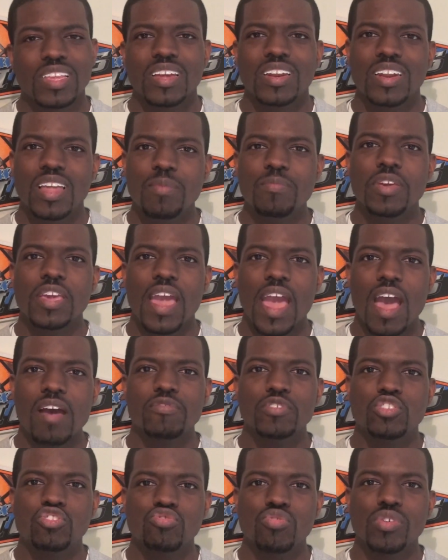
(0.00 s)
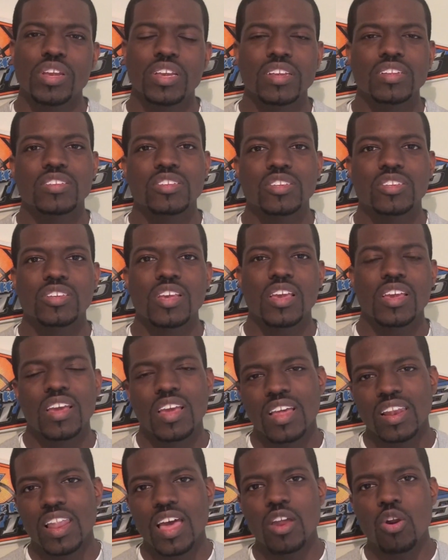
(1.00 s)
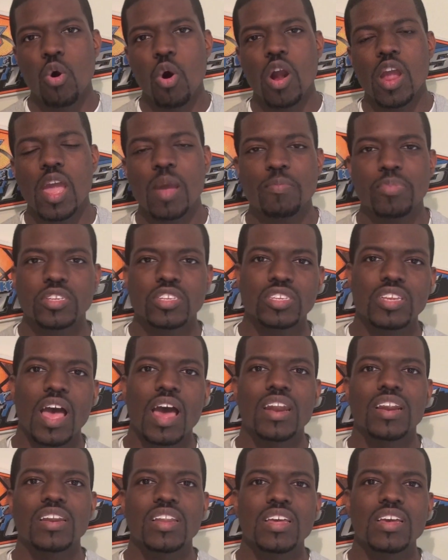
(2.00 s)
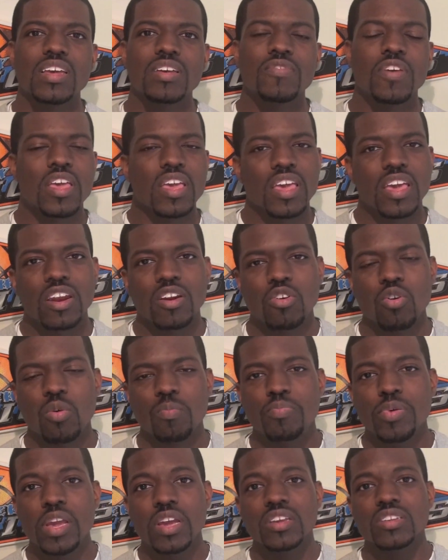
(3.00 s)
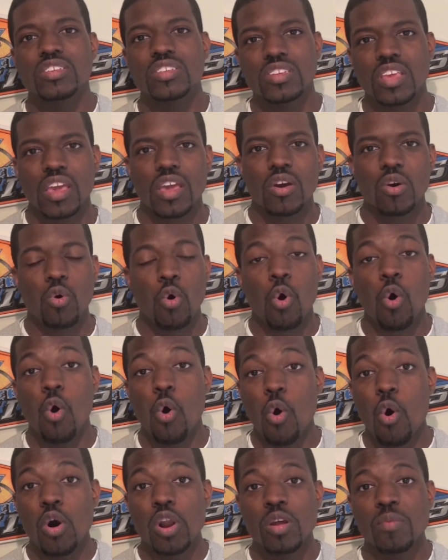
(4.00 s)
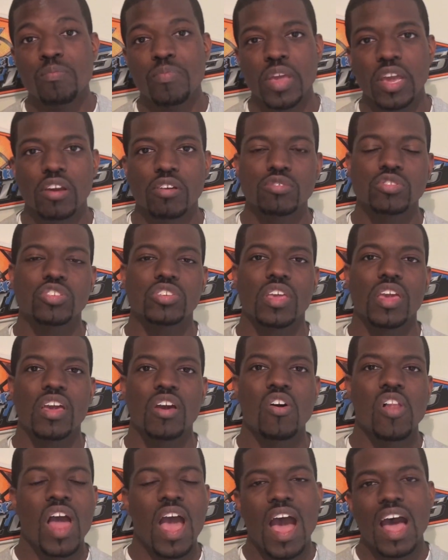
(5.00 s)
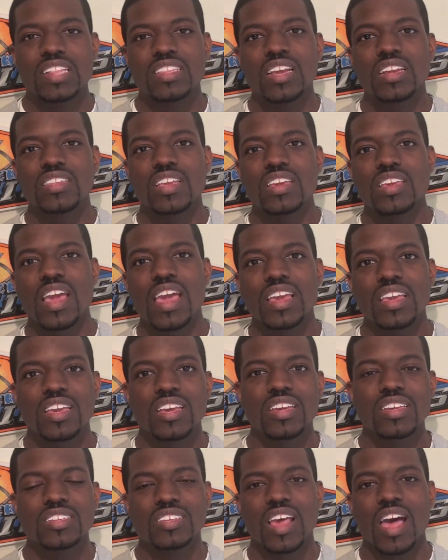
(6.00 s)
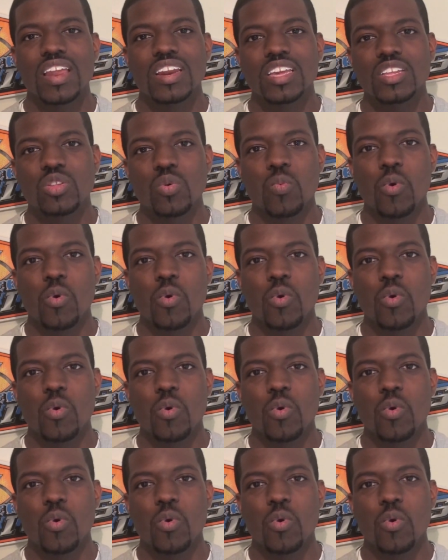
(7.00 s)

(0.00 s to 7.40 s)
Let me have a drink and see. Let Jorge Posada live, and on a bigger scale, or on a bigger scale, I think the Yankees need to